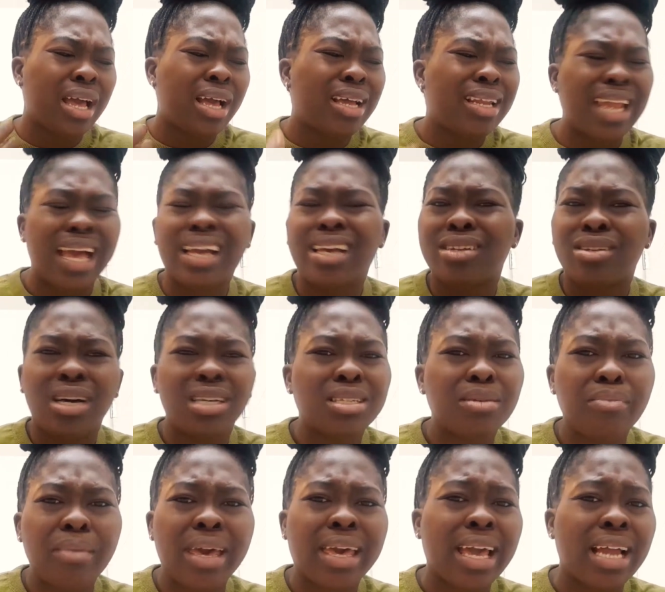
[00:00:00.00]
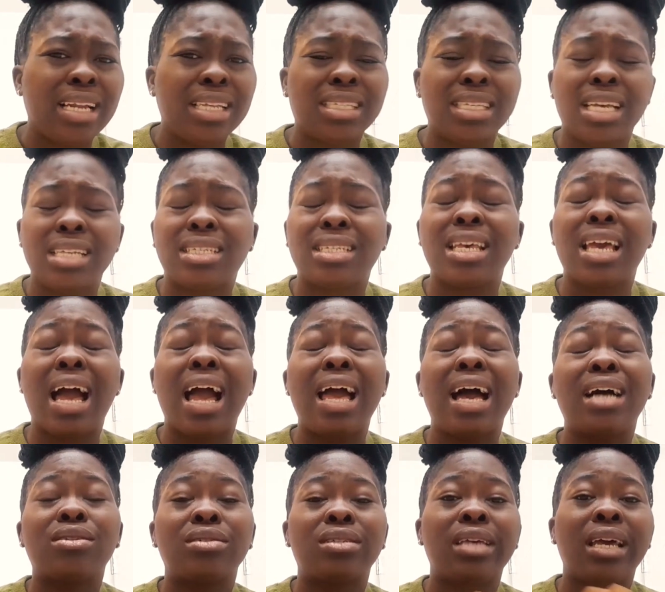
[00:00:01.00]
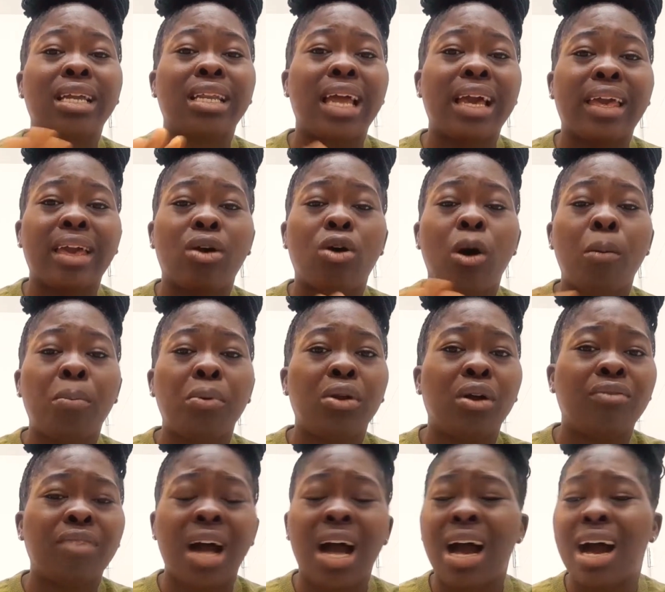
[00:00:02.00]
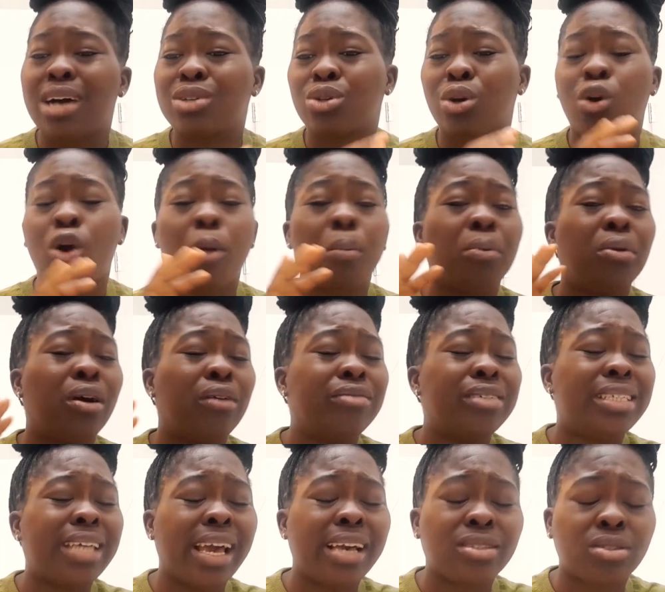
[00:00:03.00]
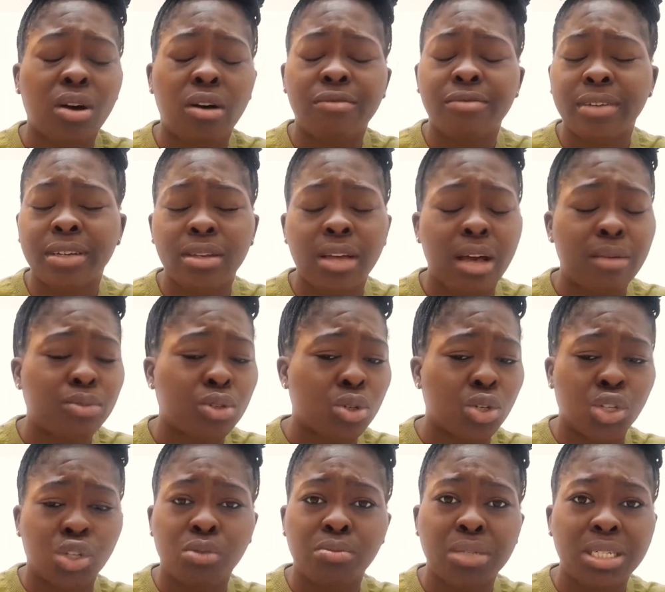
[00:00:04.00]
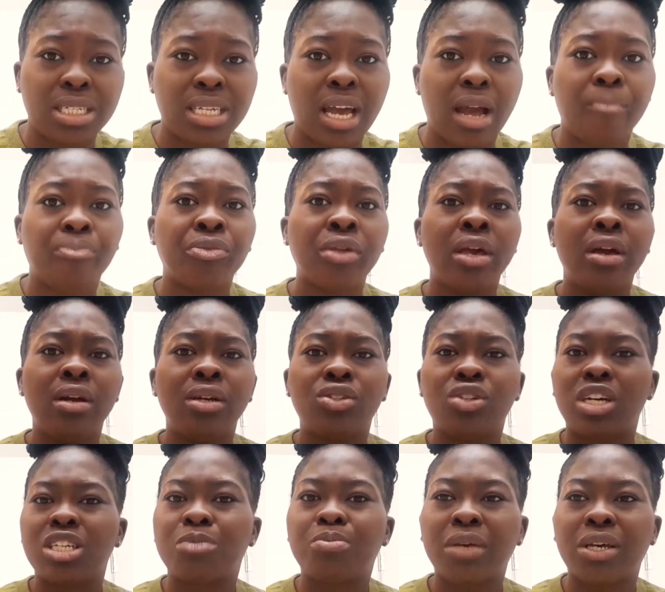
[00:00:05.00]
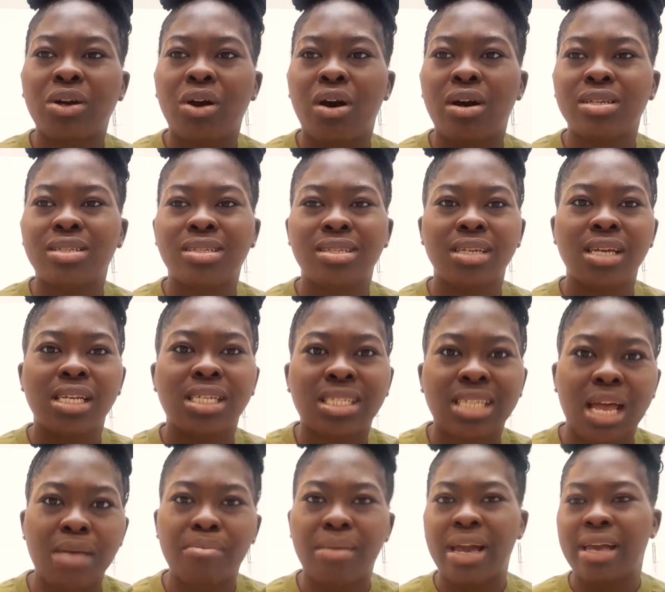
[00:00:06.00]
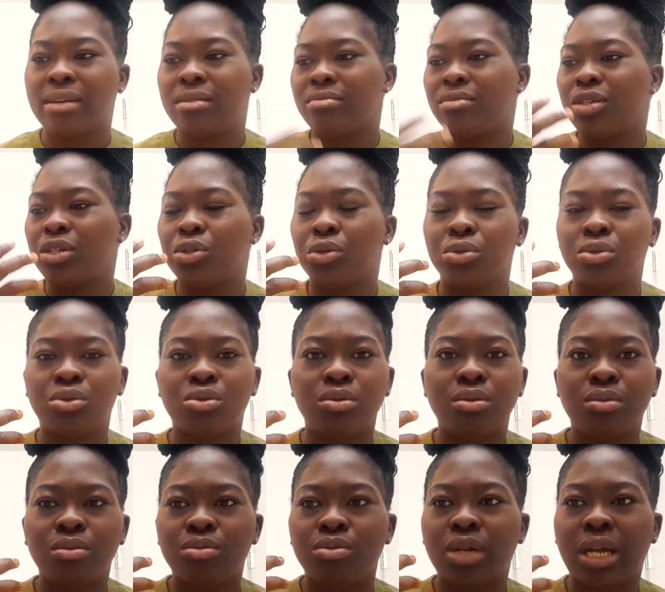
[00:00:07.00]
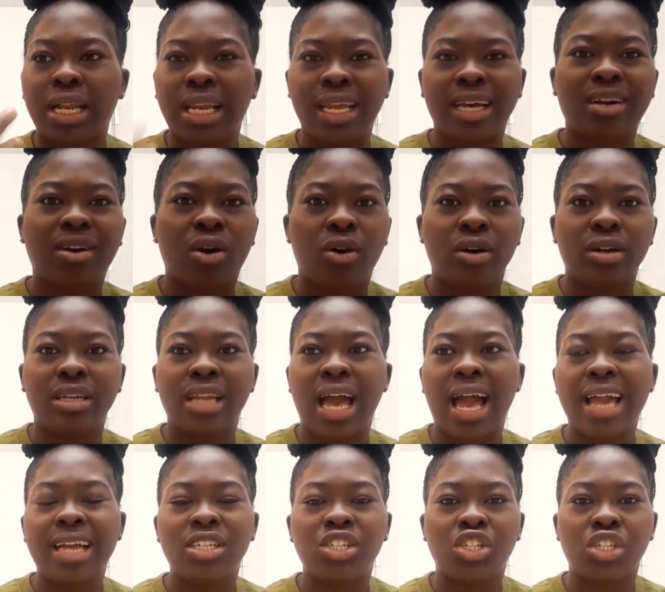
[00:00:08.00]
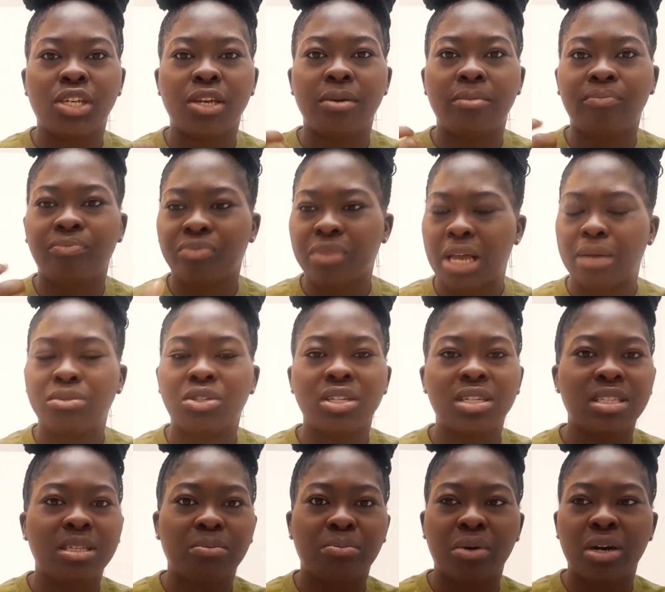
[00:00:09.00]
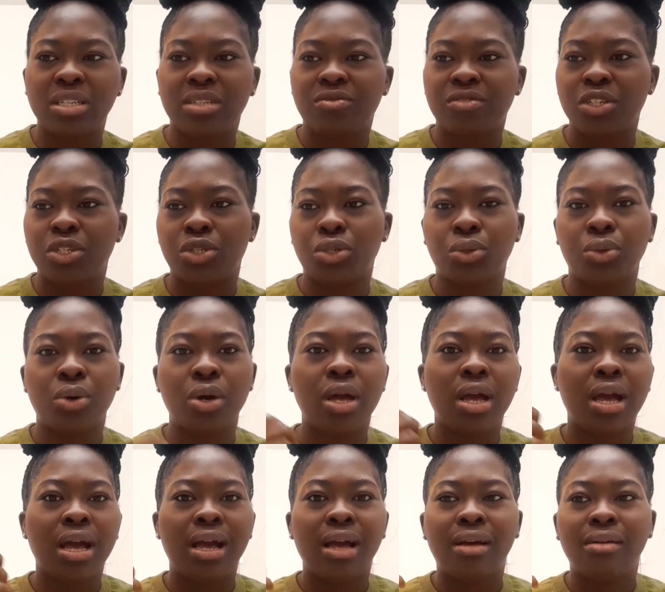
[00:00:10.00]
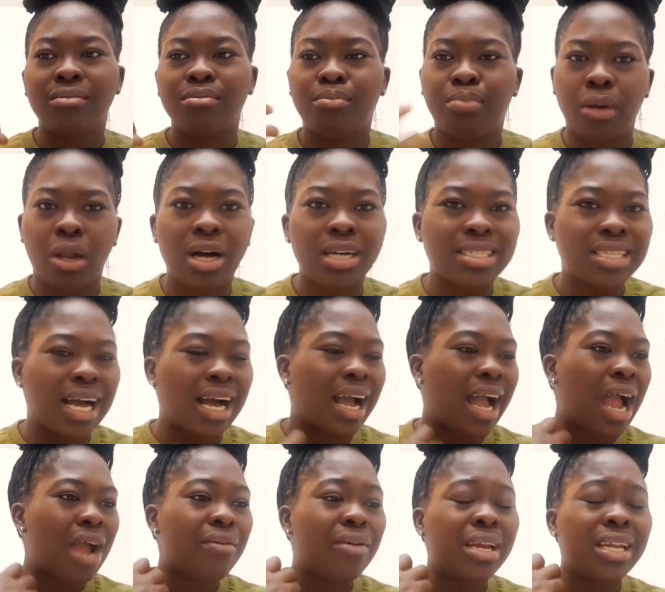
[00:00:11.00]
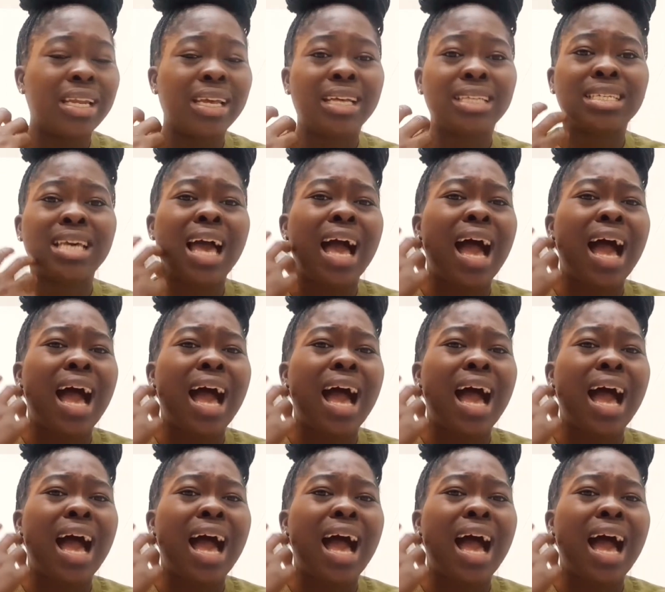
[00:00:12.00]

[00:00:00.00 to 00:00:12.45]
like it doesn't make any sense see i have to take like a couple of hours a couple of days of um, social media just because each time i you know click on ig i'm seeing the boys video blogs are carrying it